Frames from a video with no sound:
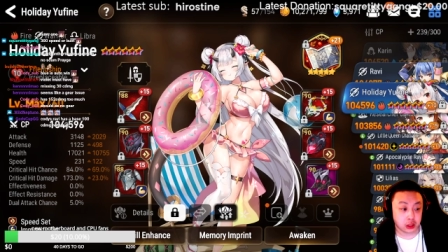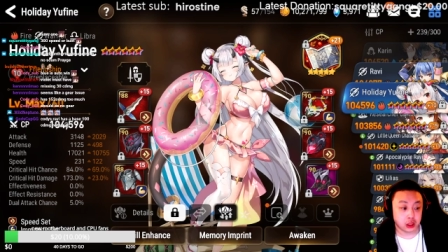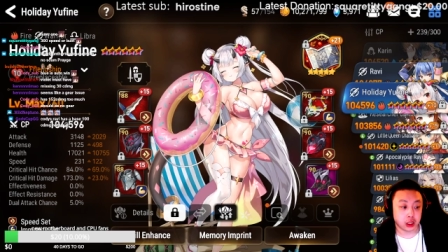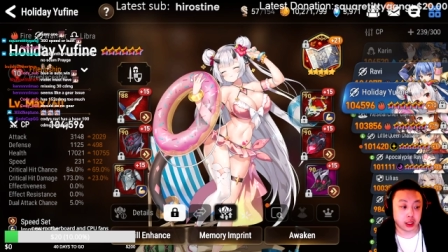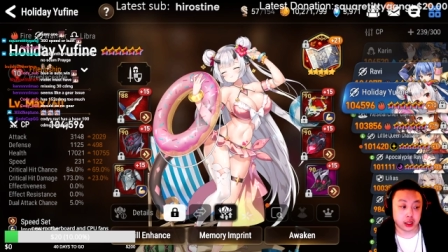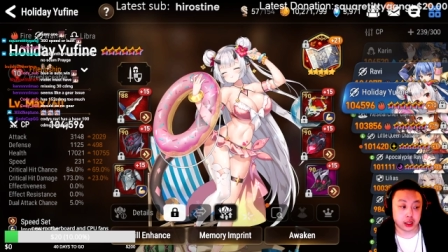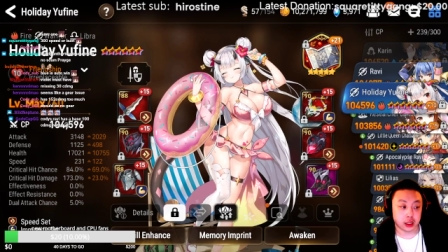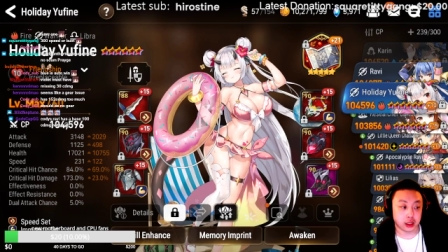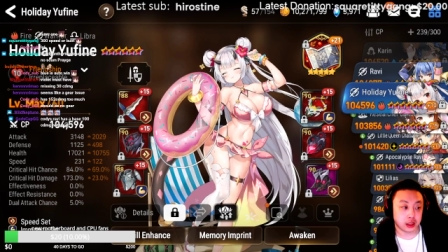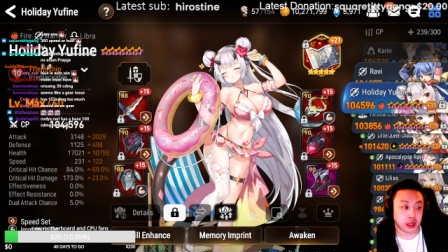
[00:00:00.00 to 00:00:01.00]

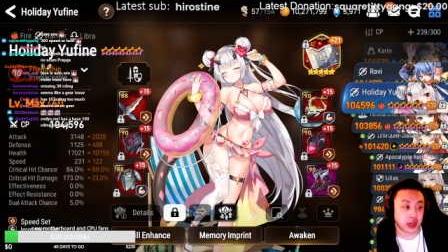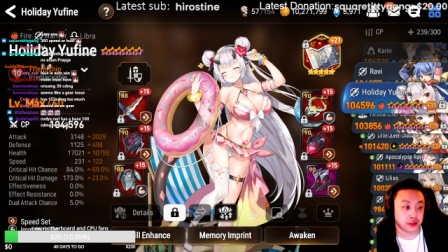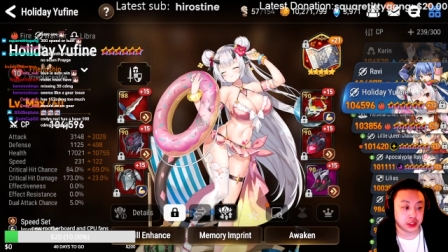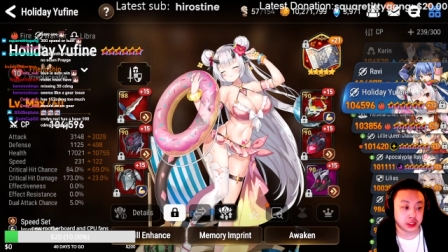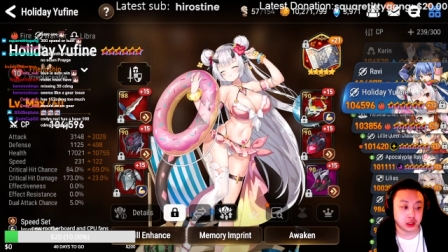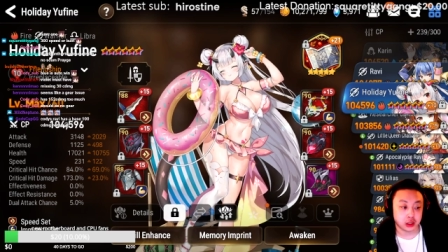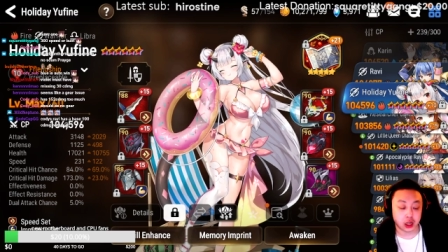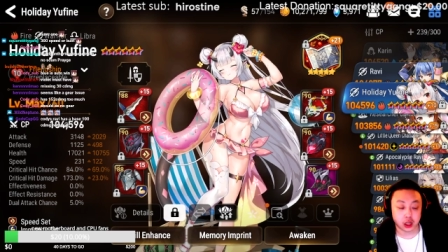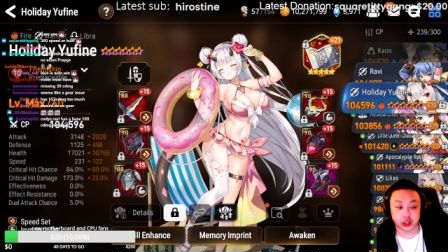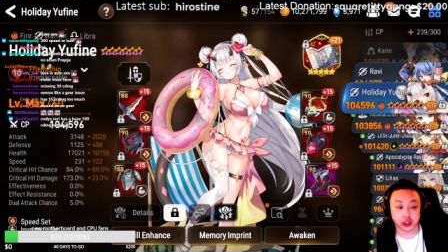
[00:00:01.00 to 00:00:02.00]
having
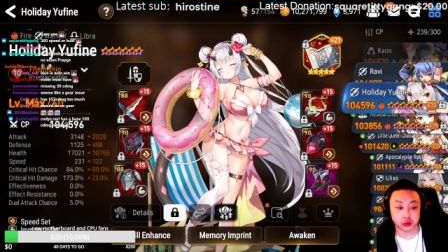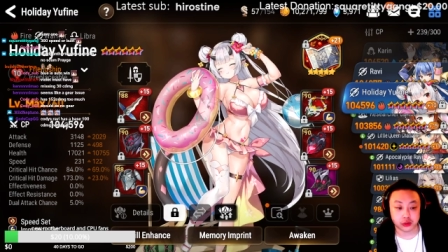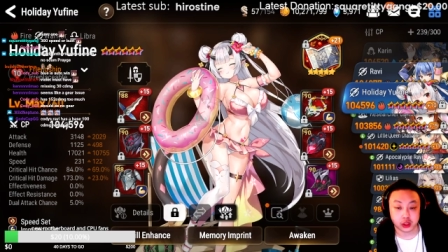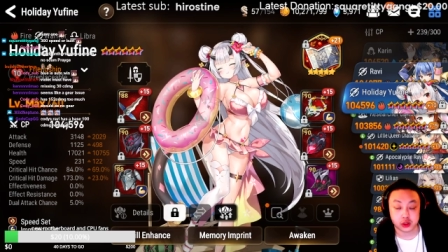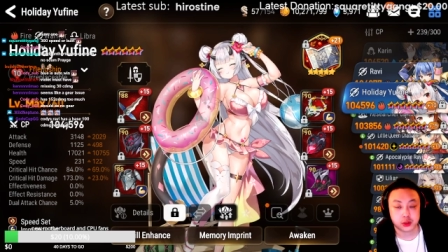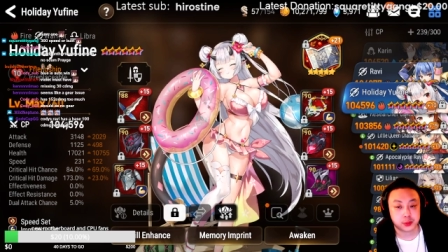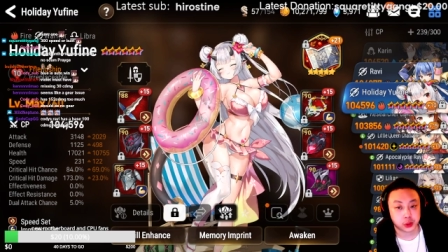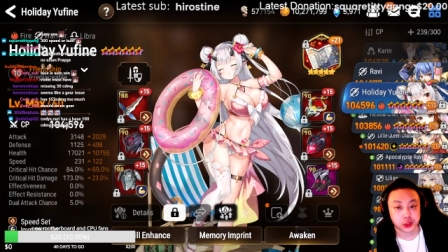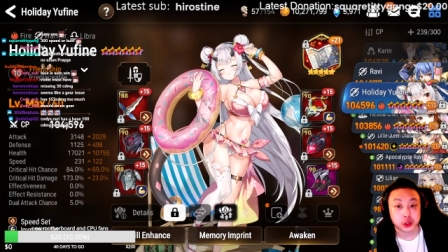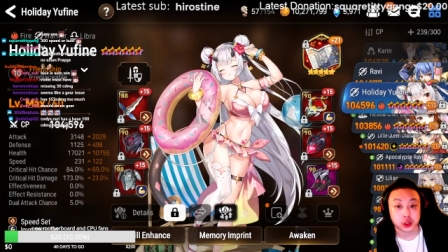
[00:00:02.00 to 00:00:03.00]
Holiday Euphine is
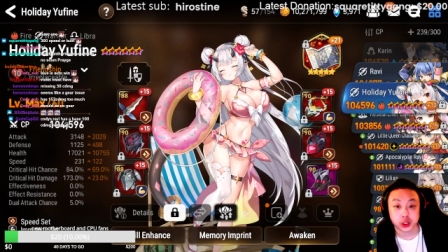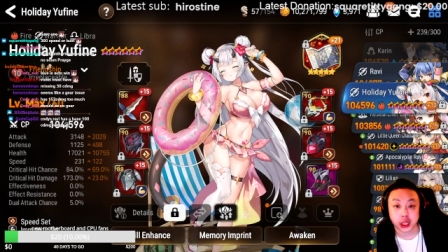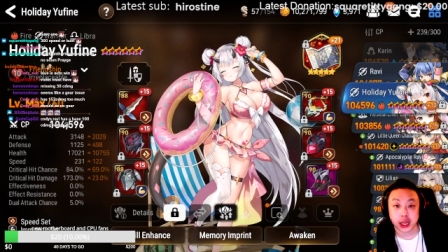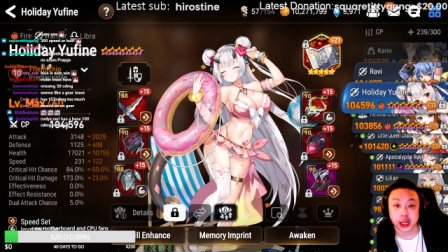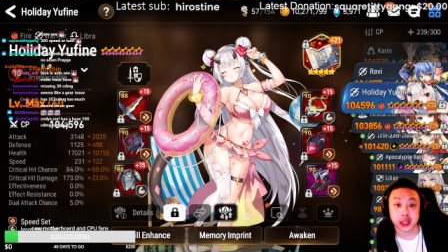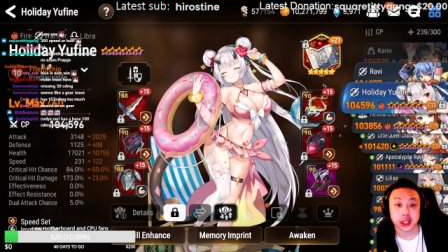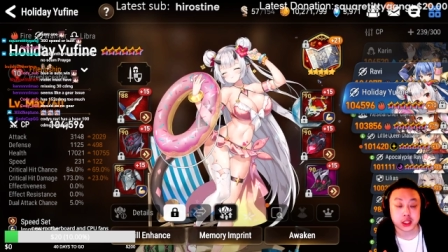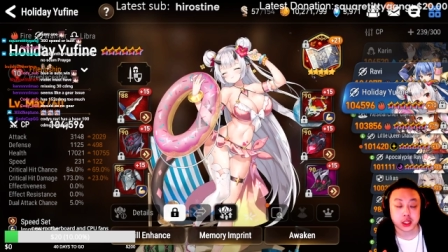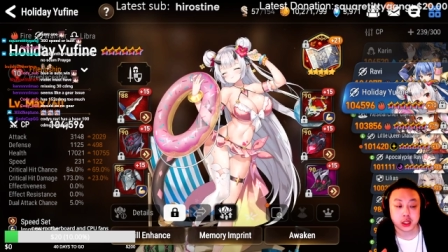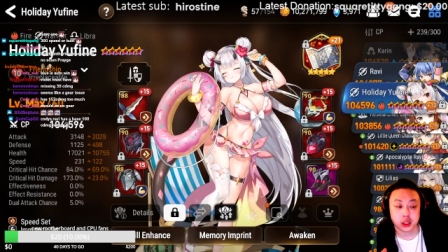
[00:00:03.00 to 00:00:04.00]
pretty good at
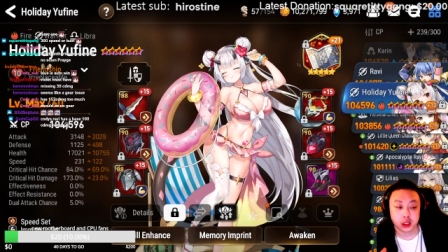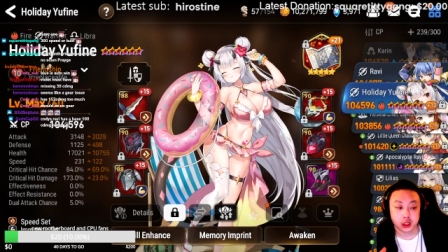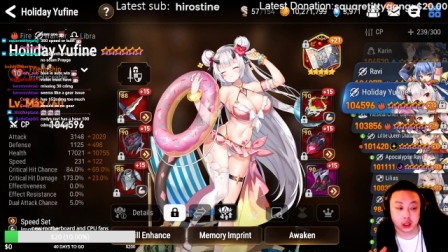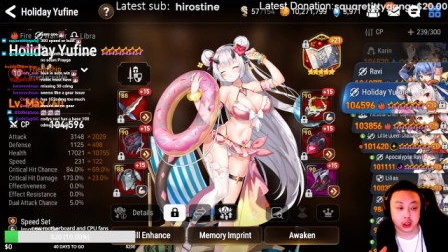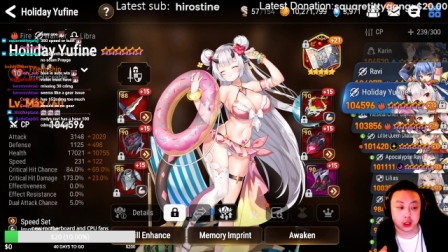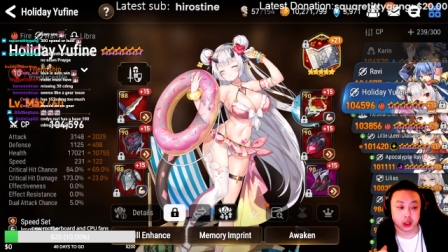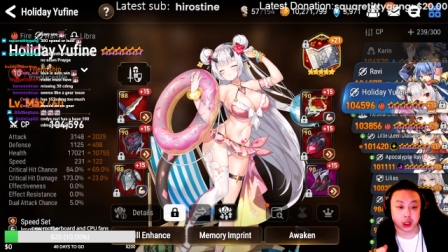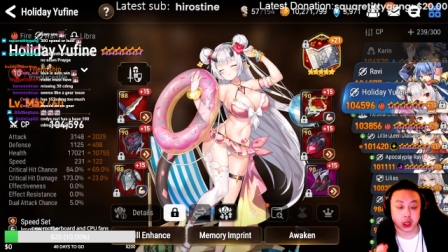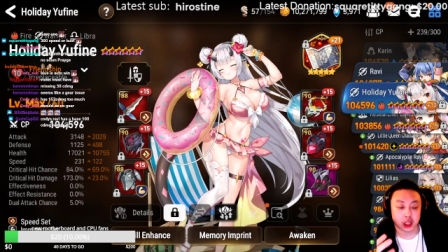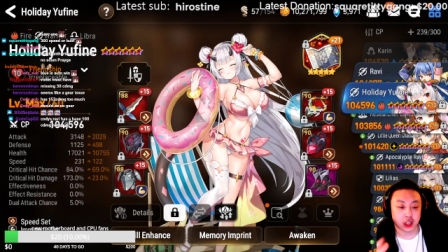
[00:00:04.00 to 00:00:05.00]

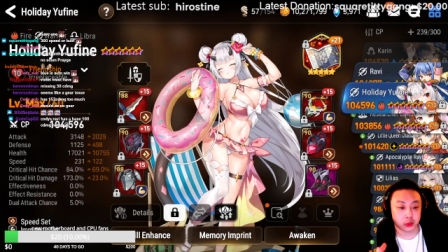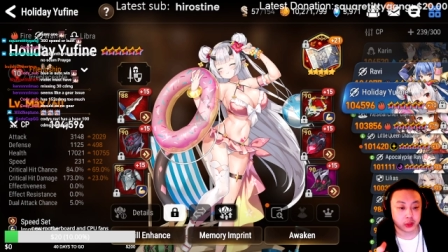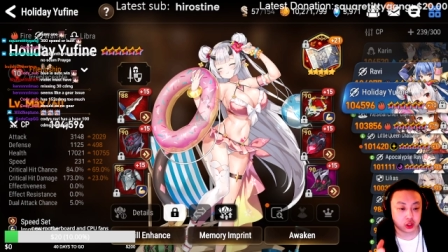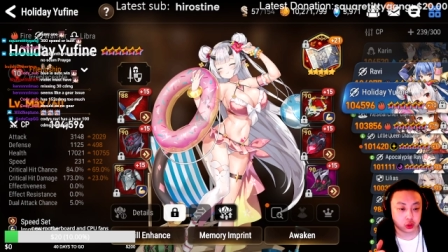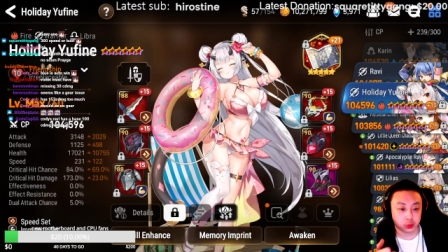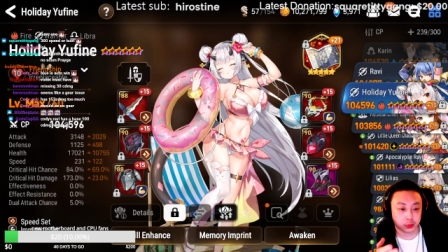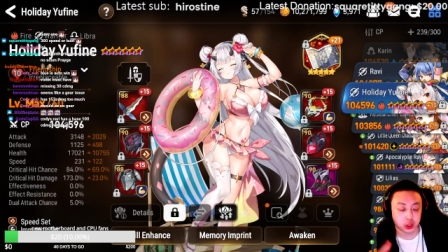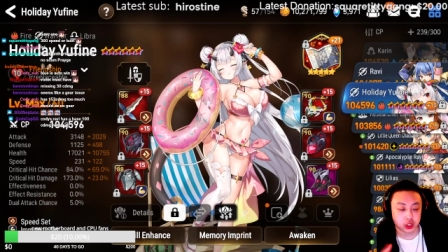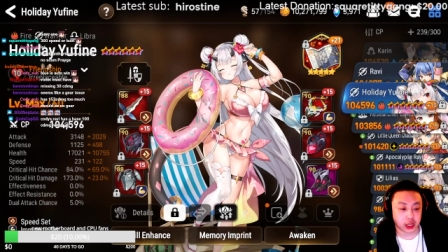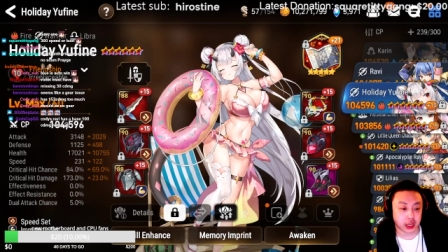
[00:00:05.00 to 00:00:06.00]
allowing me to
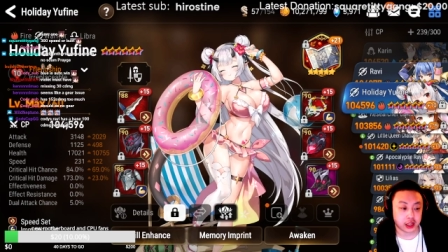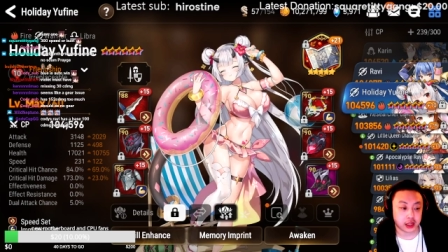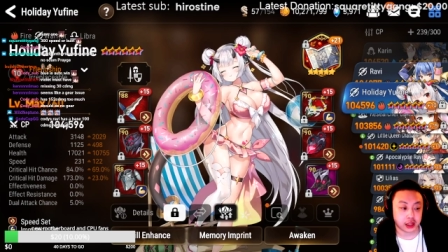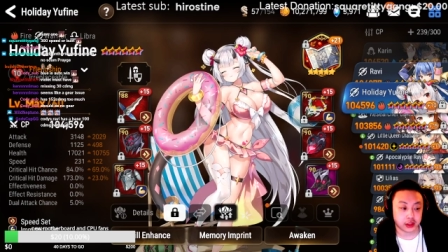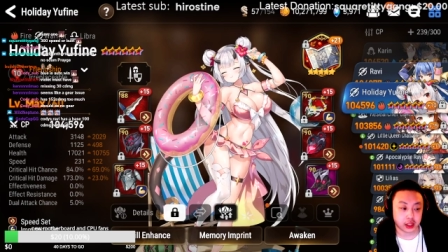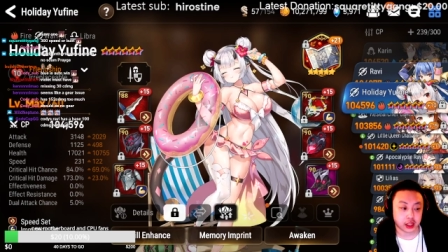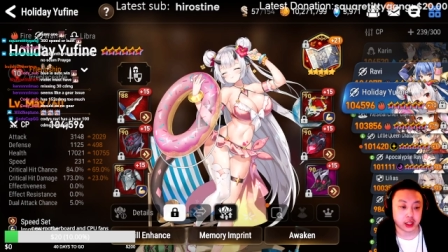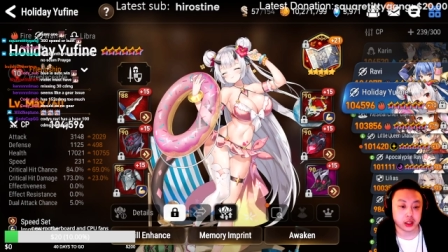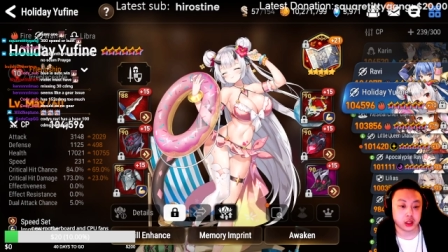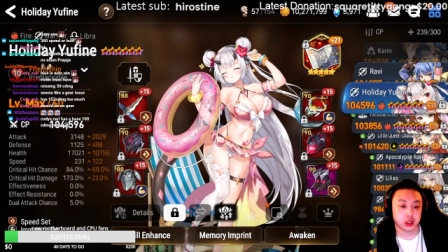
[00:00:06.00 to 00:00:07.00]
push ahead and
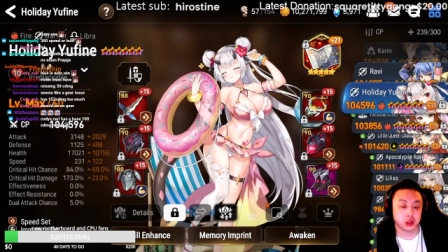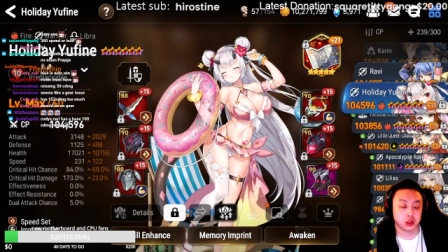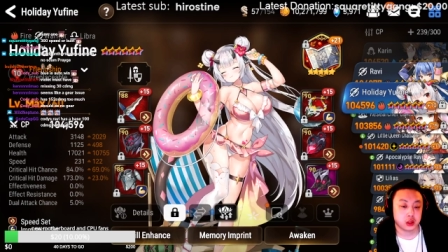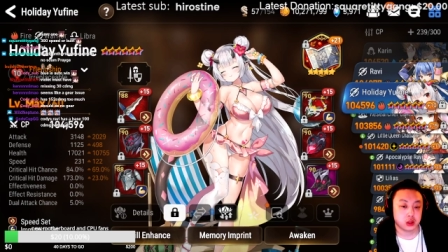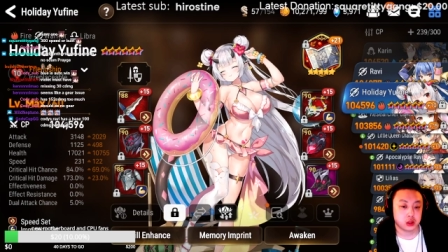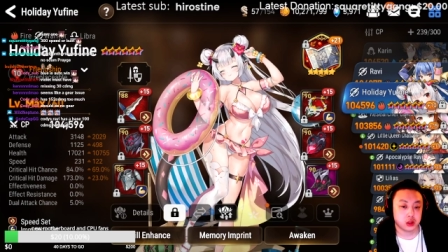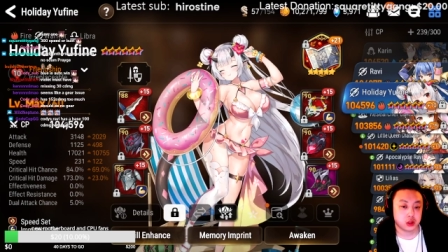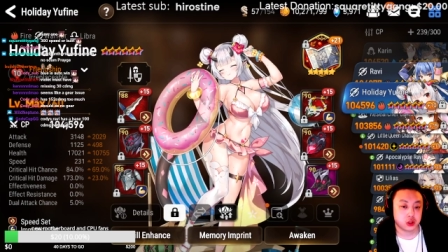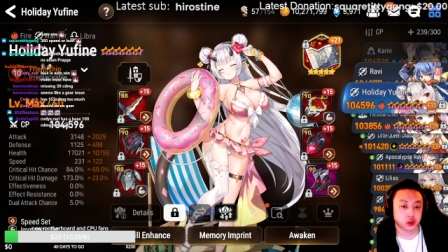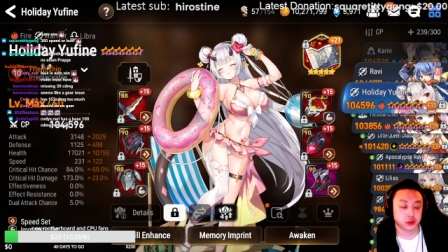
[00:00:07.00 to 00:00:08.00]
then
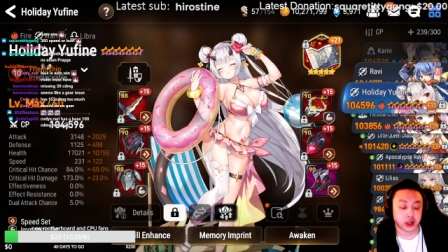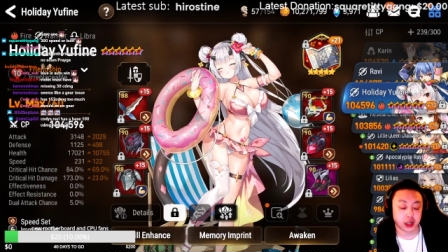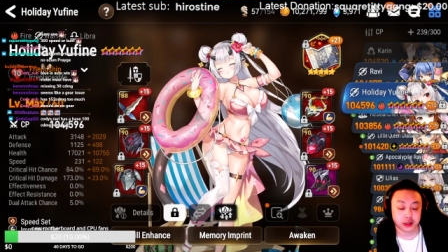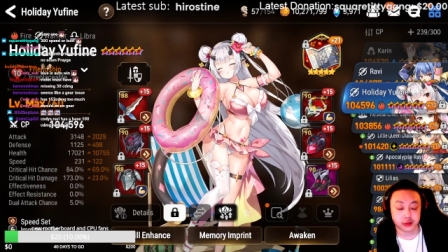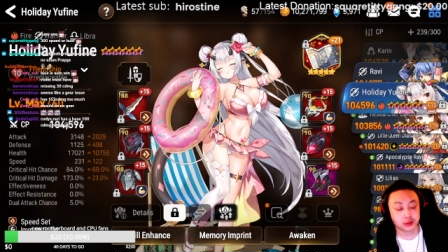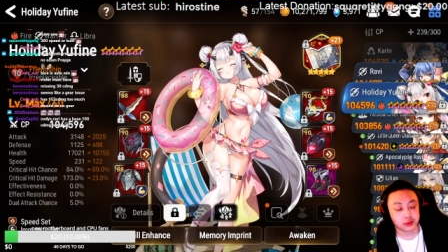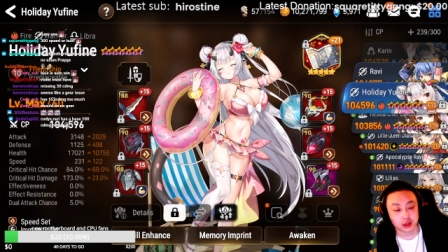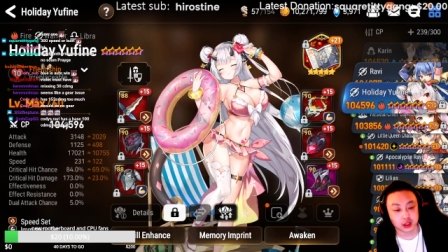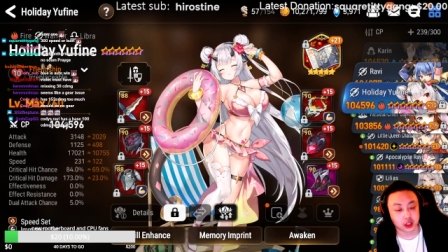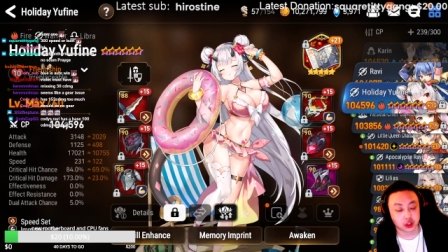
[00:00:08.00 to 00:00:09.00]
survive,
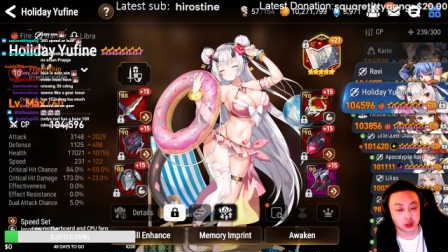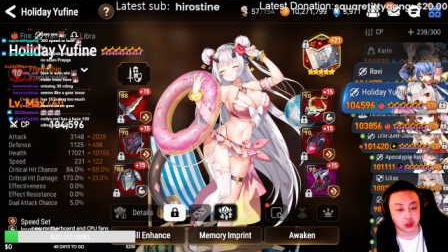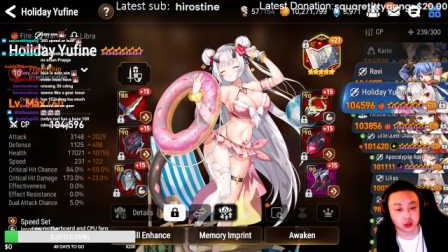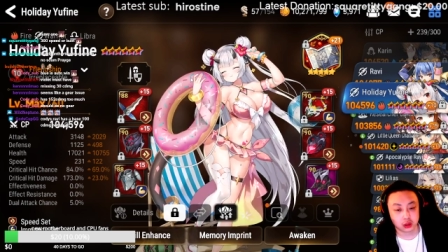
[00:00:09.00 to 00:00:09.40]
essentially.